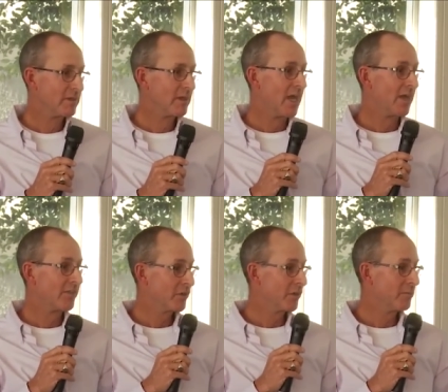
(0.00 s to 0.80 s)
Uh,
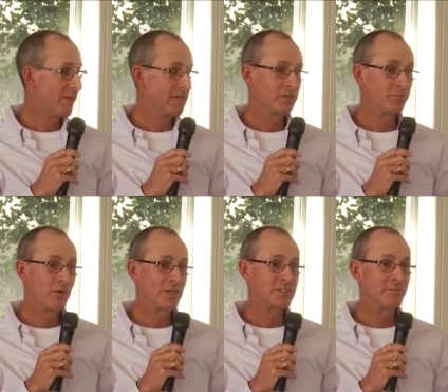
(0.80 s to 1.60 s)
third major
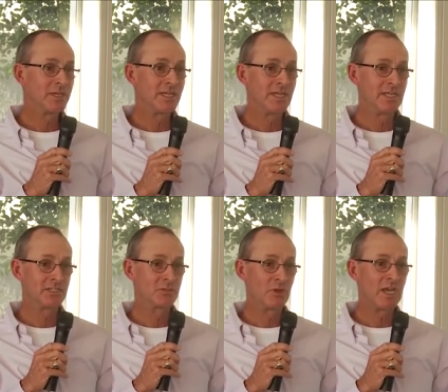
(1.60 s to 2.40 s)
point to me
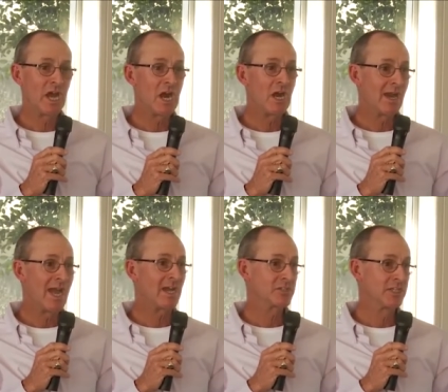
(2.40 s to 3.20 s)
is we are
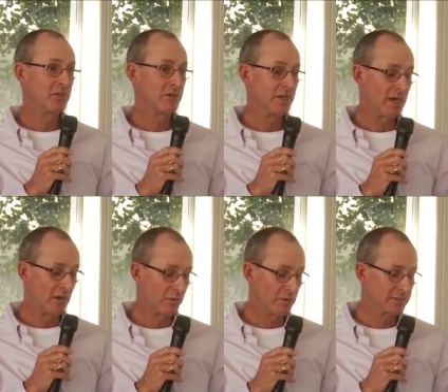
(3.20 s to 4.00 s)
actually hurting our
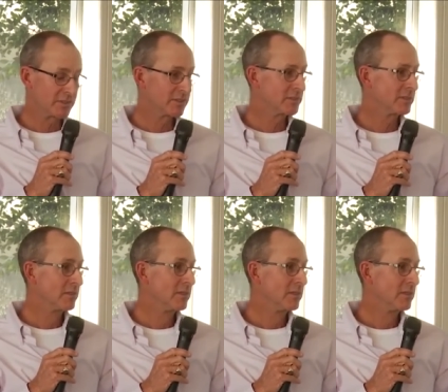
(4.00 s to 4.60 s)
horses.